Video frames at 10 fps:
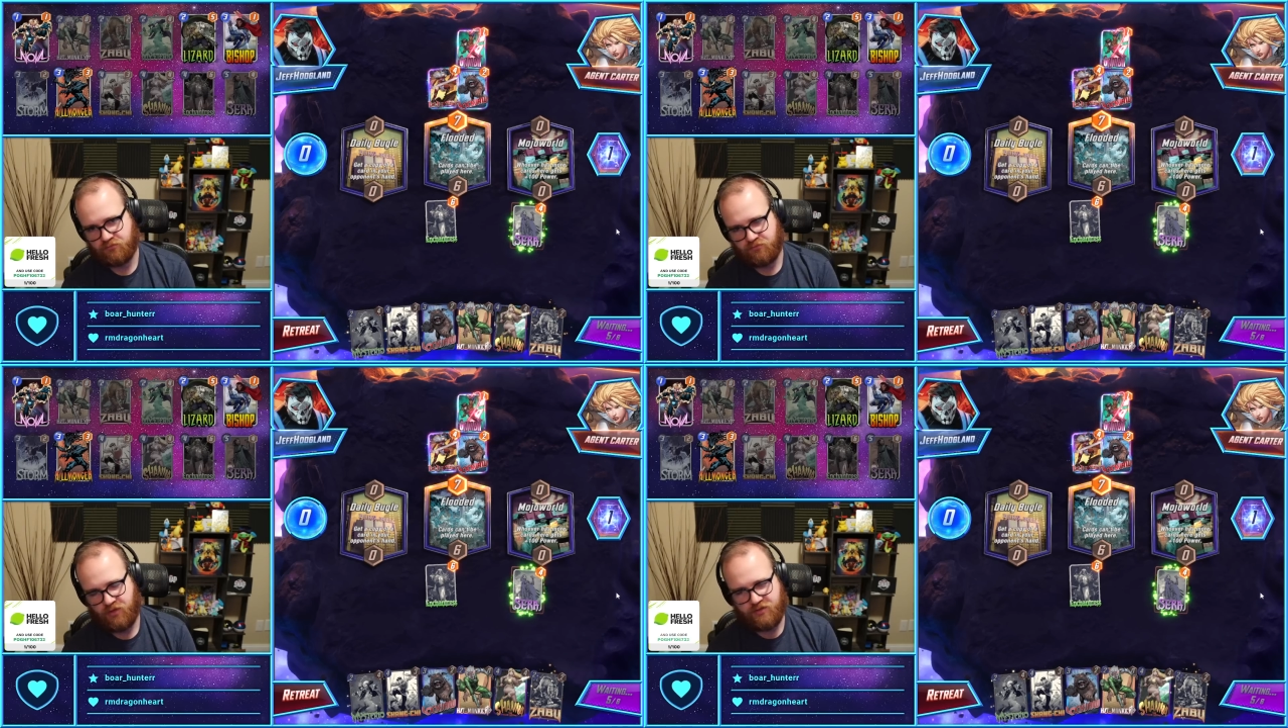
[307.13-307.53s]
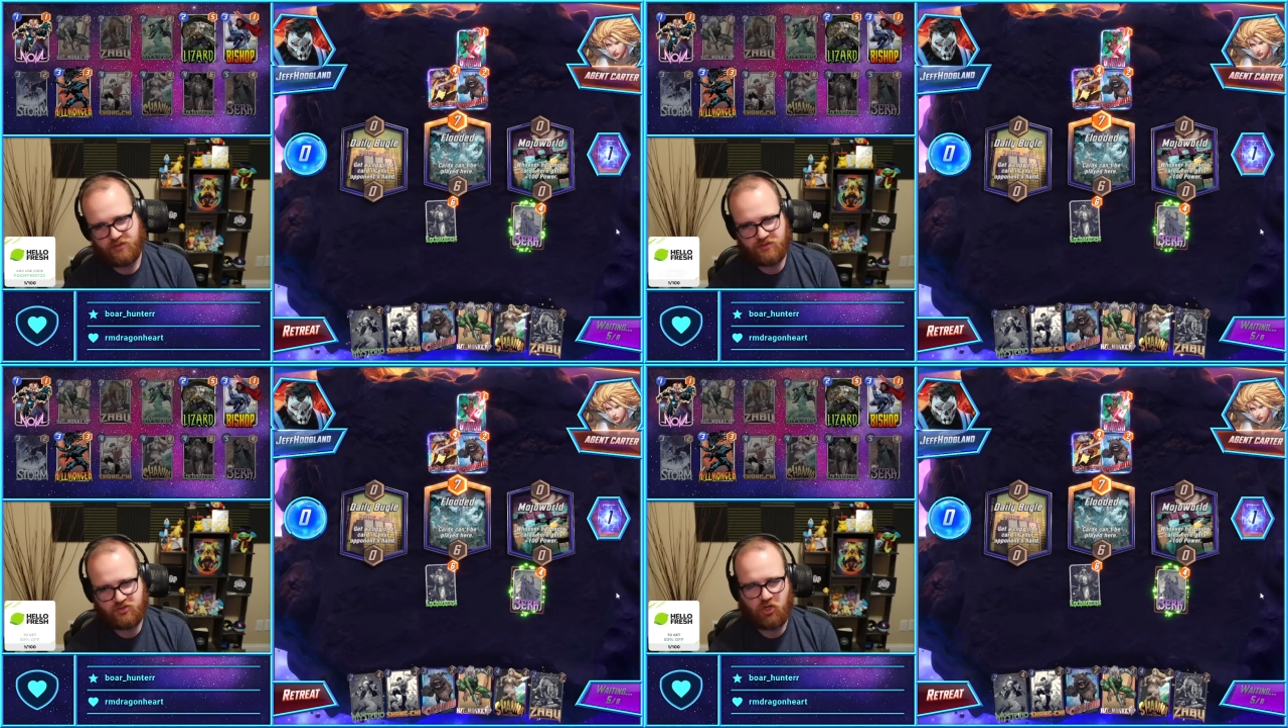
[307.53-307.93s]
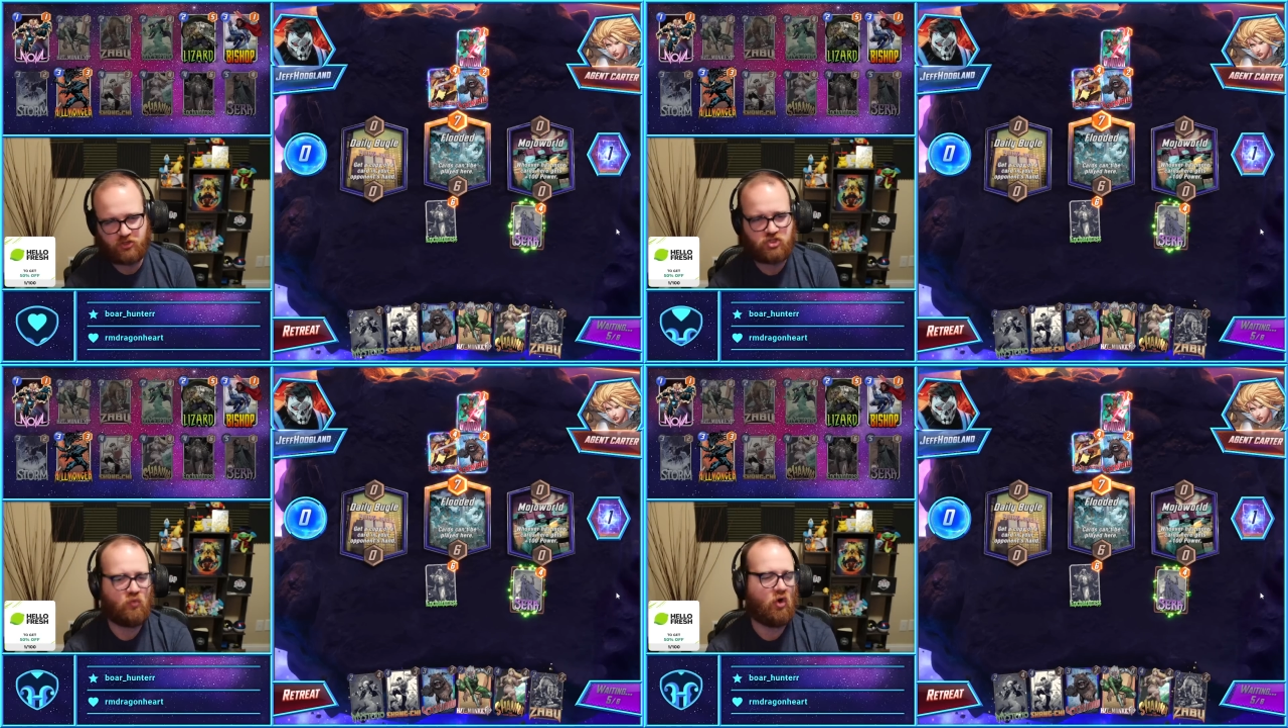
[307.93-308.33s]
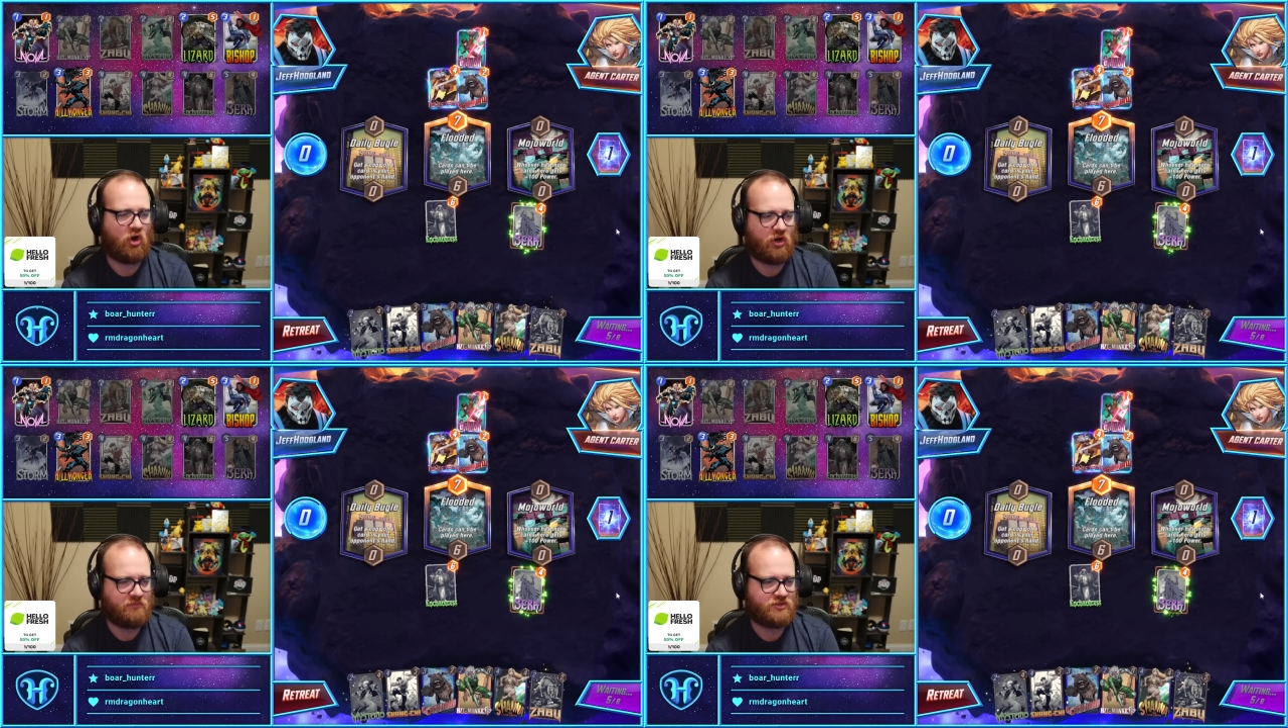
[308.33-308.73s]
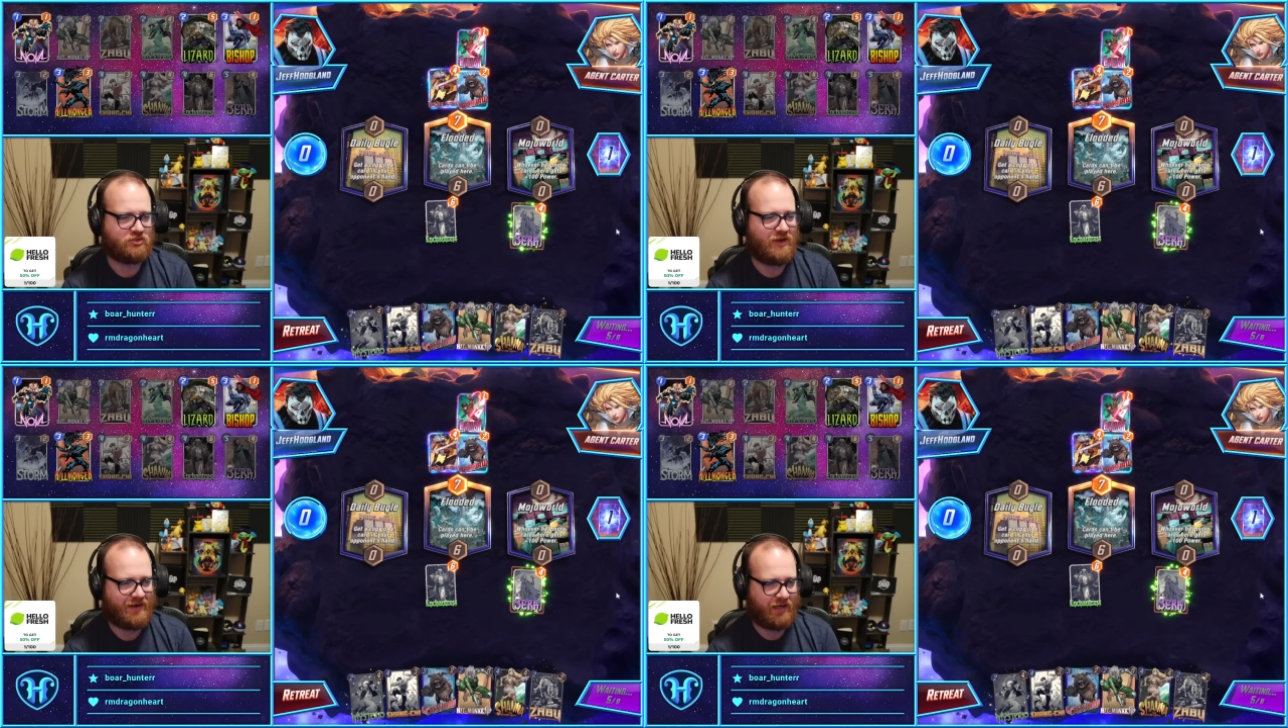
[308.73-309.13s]
They did discard a Swarm, so they're
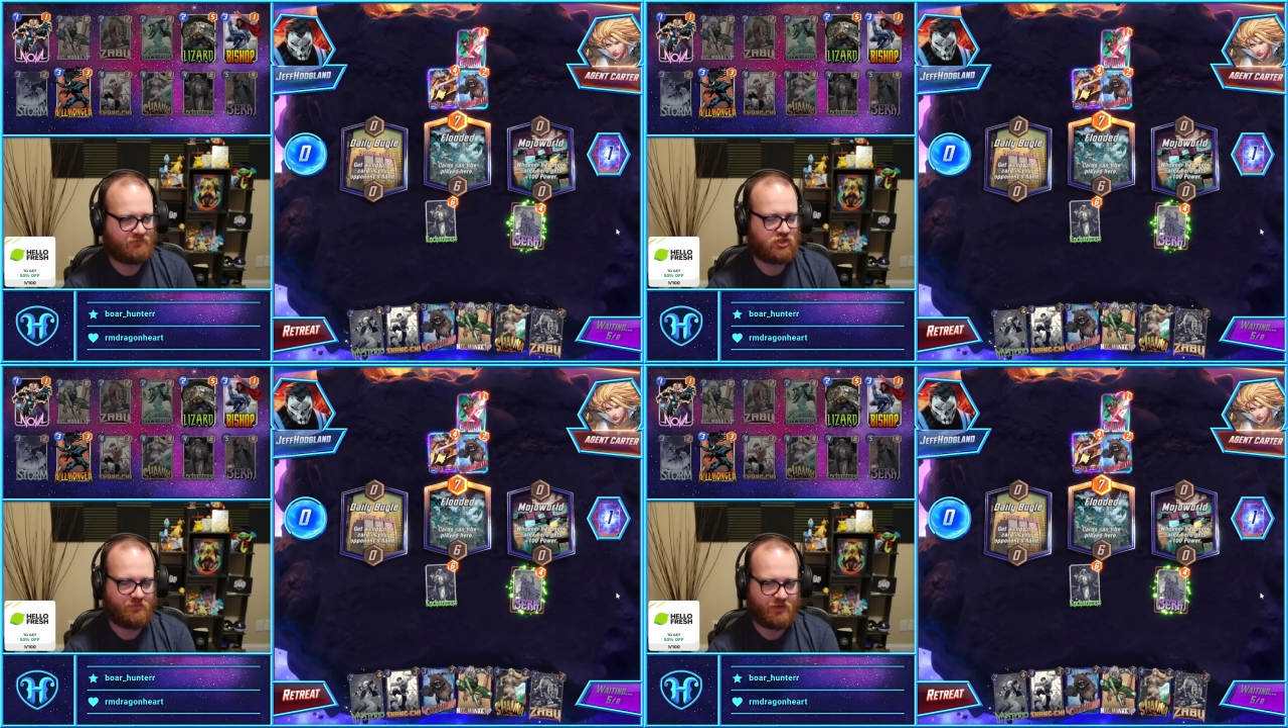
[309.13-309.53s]
not going to have too